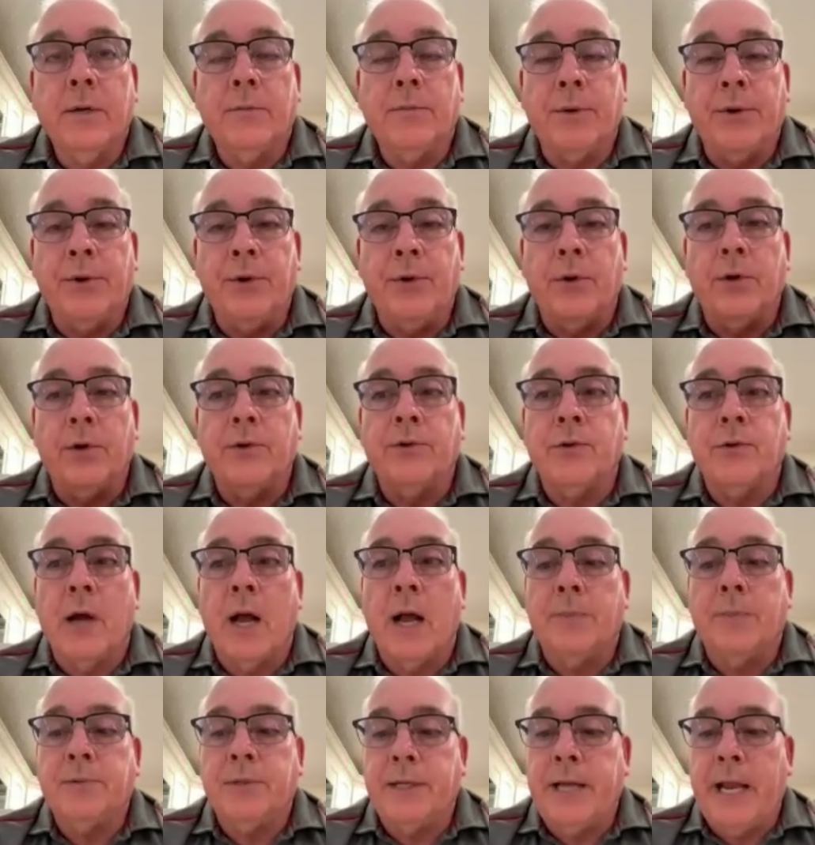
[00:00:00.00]
Manure
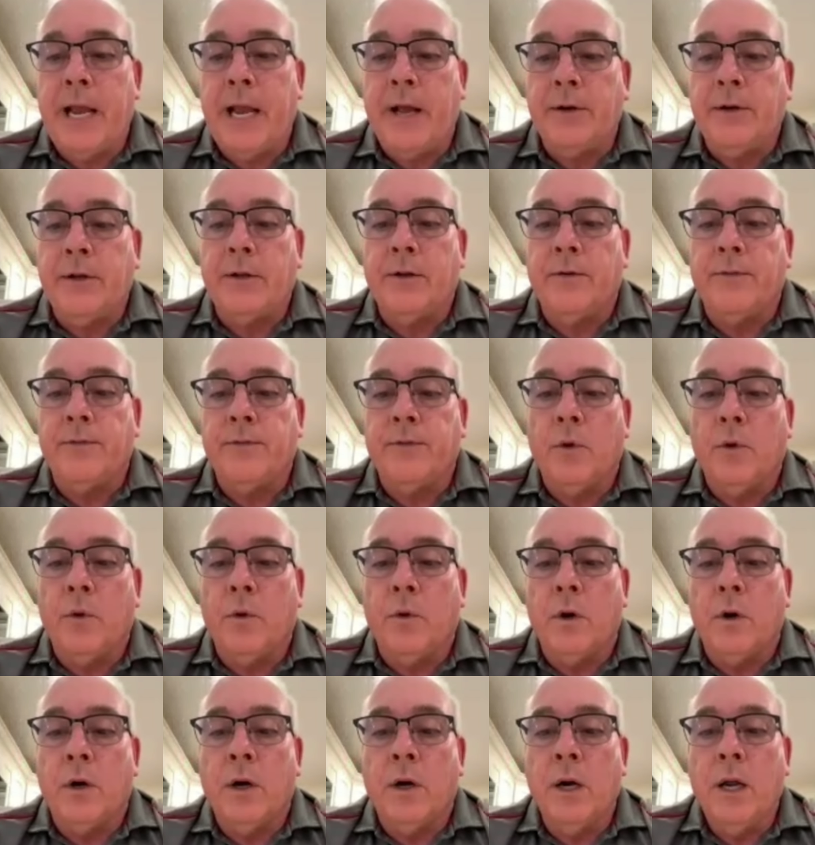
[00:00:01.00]
drops down to the
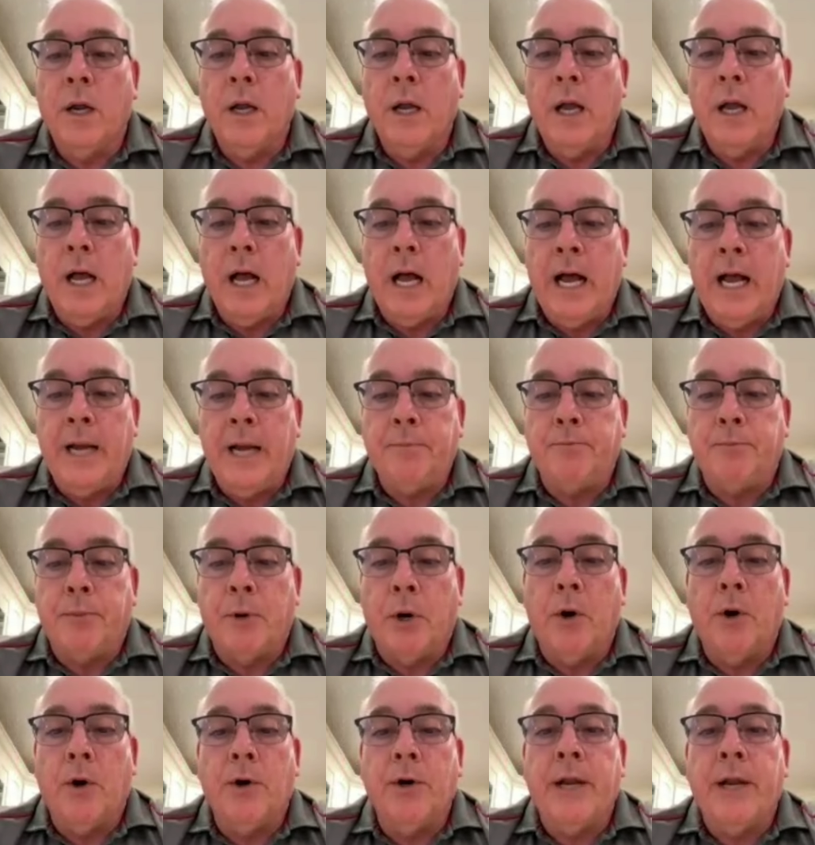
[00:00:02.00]
floor. I
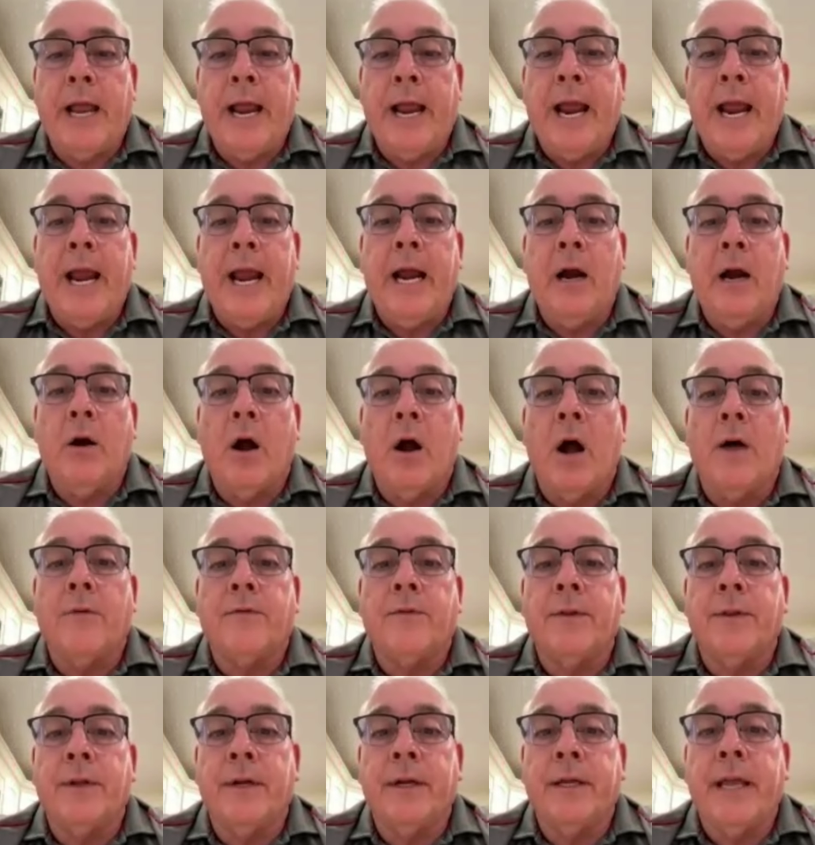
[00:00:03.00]
burn the hair
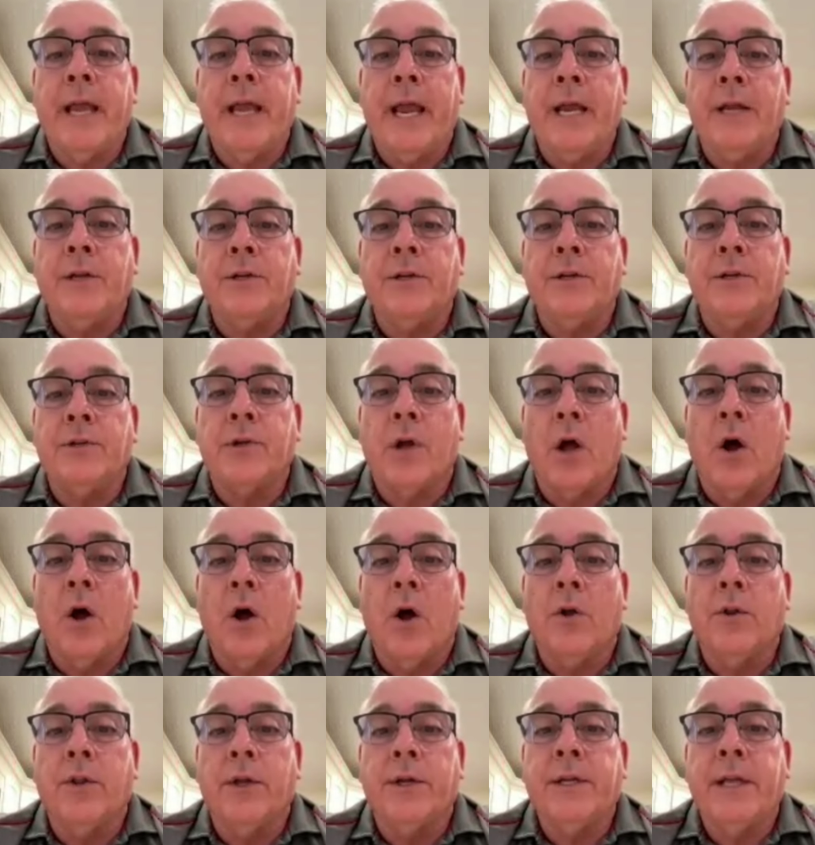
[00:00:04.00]
off of the cages,
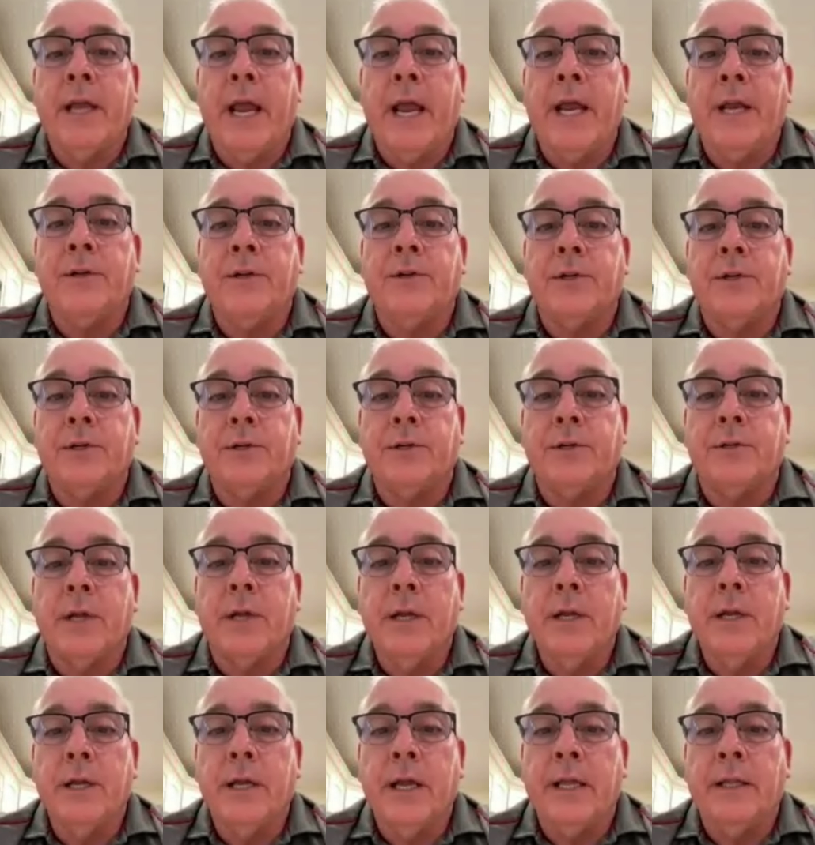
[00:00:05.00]
all the cages,
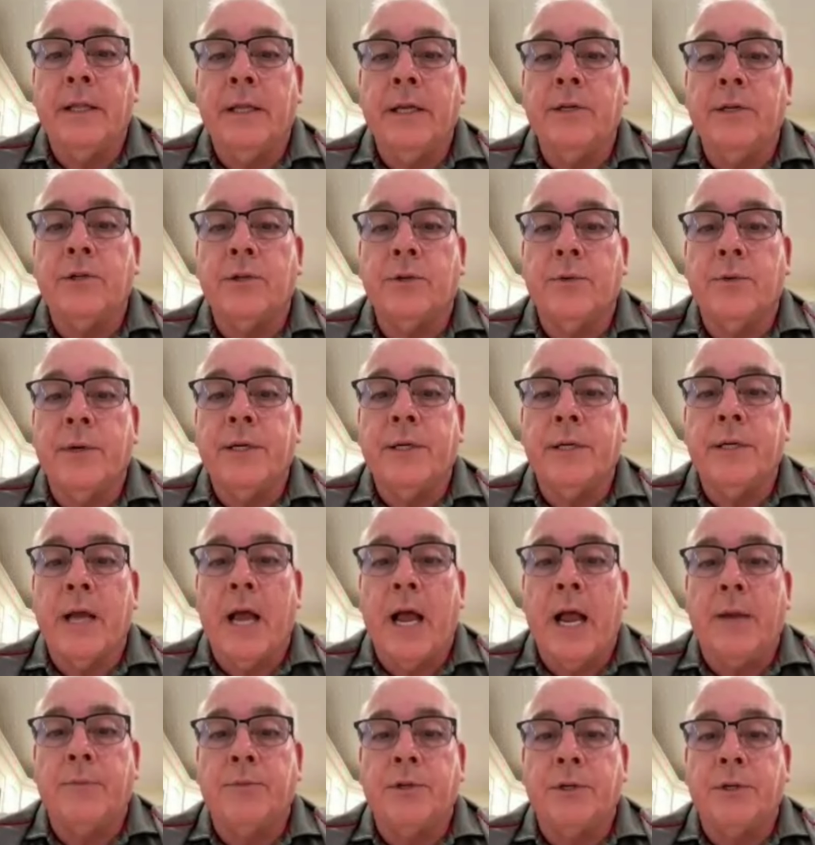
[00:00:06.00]
at least 3
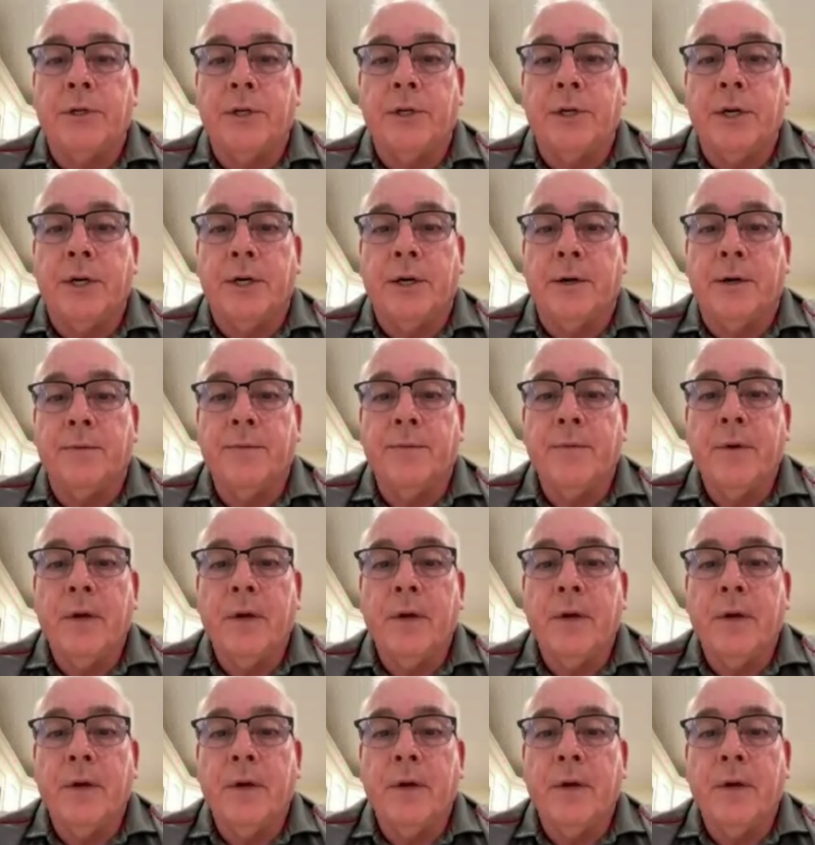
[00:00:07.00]
times a year.